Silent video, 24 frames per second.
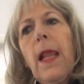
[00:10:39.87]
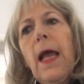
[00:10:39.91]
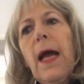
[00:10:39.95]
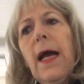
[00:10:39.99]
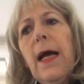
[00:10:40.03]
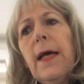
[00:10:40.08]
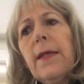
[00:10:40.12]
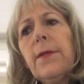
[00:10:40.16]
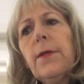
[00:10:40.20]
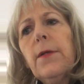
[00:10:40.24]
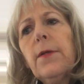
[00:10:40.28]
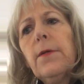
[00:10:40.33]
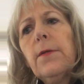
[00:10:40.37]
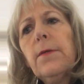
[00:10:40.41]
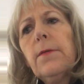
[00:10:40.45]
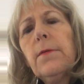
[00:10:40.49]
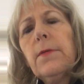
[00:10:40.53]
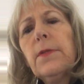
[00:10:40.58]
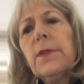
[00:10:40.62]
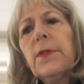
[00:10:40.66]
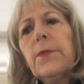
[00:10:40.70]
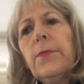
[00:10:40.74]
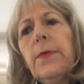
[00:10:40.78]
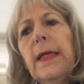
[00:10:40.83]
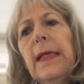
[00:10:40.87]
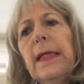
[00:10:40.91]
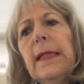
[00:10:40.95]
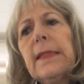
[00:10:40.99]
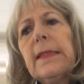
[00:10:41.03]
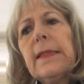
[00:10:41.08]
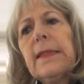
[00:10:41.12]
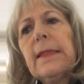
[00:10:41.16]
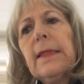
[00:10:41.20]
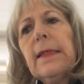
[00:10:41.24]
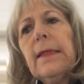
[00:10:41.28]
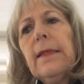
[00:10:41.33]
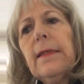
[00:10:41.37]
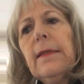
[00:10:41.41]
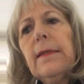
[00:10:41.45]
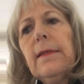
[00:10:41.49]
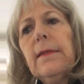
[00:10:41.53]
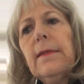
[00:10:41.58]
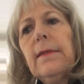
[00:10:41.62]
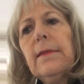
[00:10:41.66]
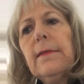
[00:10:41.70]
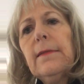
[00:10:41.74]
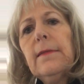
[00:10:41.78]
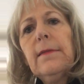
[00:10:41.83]
Other Swedes,
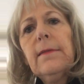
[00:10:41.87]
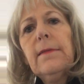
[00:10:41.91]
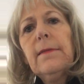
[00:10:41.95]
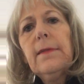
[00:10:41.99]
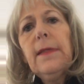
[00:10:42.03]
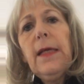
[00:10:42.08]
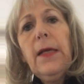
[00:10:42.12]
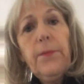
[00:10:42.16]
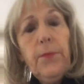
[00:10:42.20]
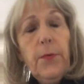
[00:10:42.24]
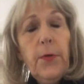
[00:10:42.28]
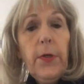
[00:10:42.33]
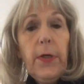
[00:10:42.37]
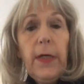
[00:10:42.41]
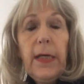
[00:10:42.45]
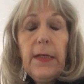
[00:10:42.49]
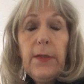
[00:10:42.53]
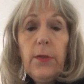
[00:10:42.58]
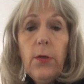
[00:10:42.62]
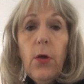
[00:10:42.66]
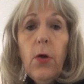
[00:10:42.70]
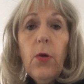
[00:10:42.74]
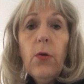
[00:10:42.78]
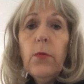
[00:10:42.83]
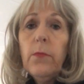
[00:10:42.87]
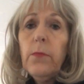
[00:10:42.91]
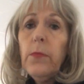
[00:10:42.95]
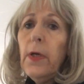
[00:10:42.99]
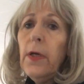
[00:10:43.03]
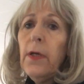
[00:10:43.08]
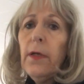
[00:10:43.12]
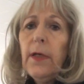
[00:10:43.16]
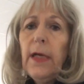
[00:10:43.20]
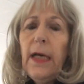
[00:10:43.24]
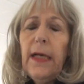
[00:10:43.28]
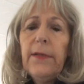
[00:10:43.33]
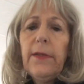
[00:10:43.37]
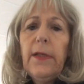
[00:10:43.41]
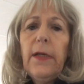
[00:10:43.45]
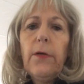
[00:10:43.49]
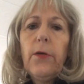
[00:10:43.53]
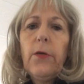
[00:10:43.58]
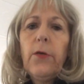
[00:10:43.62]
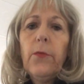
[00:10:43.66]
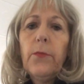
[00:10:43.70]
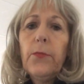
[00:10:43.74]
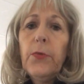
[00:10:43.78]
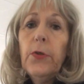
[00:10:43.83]
they work at home at their
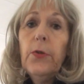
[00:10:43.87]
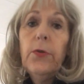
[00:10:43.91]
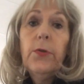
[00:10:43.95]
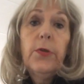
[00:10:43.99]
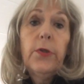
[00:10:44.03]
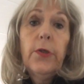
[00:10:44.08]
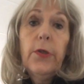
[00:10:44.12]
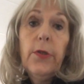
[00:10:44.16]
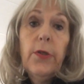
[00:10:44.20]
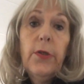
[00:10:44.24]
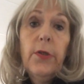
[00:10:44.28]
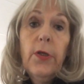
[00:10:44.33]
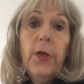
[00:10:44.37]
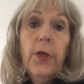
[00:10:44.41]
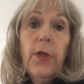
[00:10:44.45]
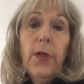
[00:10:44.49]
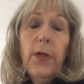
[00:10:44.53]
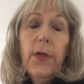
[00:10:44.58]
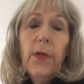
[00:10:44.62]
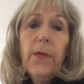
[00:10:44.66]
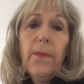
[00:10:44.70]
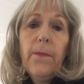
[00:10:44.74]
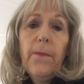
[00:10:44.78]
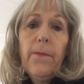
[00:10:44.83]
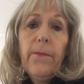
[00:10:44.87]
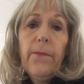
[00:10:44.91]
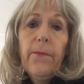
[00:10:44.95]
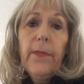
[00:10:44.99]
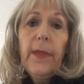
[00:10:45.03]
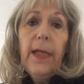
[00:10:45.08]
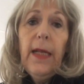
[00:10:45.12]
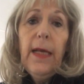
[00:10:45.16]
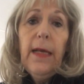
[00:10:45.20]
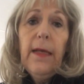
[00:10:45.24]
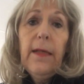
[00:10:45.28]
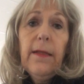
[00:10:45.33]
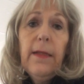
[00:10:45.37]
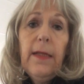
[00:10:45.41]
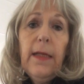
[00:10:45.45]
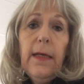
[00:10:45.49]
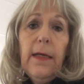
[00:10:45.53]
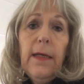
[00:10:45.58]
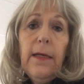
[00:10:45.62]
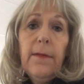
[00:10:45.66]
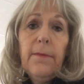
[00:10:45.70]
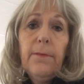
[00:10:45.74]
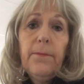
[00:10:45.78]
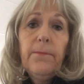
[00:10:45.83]
computer, and
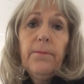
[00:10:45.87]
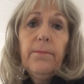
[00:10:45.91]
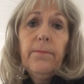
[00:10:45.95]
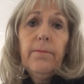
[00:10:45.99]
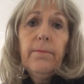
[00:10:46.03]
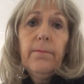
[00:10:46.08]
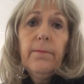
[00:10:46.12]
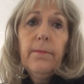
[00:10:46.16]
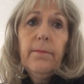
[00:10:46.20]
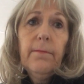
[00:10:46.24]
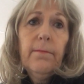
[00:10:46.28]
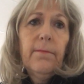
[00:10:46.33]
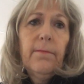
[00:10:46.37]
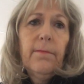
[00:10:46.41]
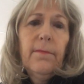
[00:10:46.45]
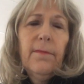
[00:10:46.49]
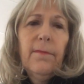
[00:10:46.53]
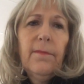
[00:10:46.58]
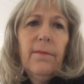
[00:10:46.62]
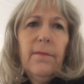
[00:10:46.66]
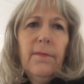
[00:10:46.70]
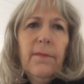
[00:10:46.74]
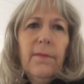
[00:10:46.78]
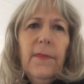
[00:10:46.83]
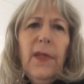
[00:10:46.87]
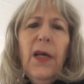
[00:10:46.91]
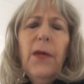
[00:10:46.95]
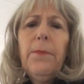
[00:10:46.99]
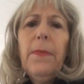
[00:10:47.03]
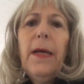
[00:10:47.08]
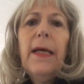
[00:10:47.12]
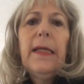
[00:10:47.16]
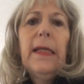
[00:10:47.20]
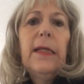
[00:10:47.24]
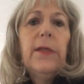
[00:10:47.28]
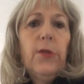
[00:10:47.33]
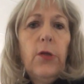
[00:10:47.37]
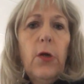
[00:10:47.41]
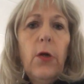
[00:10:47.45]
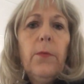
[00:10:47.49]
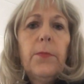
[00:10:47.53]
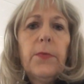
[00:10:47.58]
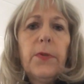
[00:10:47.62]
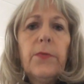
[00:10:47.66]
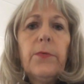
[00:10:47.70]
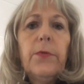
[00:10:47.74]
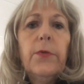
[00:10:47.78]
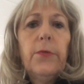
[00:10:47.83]
there are many
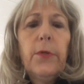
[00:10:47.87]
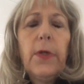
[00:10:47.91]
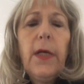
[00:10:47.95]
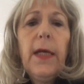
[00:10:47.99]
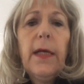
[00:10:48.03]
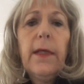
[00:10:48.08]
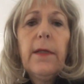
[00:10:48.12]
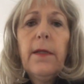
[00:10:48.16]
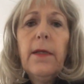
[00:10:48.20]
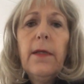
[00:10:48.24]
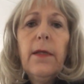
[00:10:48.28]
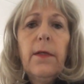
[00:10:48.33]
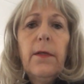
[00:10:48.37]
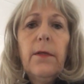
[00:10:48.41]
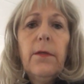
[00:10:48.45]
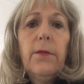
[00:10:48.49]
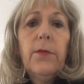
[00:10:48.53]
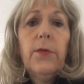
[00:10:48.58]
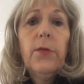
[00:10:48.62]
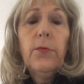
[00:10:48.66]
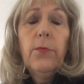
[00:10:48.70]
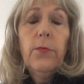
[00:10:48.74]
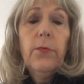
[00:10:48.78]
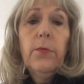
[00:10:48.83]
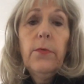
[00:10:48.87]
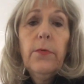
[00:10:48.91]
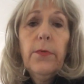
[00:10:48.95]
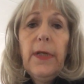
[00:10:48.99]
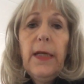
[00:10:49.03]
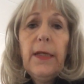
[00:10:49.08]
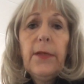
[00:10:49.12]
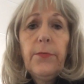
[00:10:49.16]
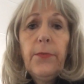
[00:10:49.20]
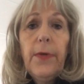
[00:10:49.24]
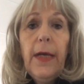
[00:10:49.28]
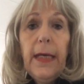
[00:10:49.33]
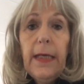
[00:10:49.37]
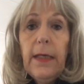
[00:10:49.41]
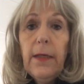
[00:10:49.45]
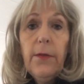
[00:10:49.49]
jobs you can do that way.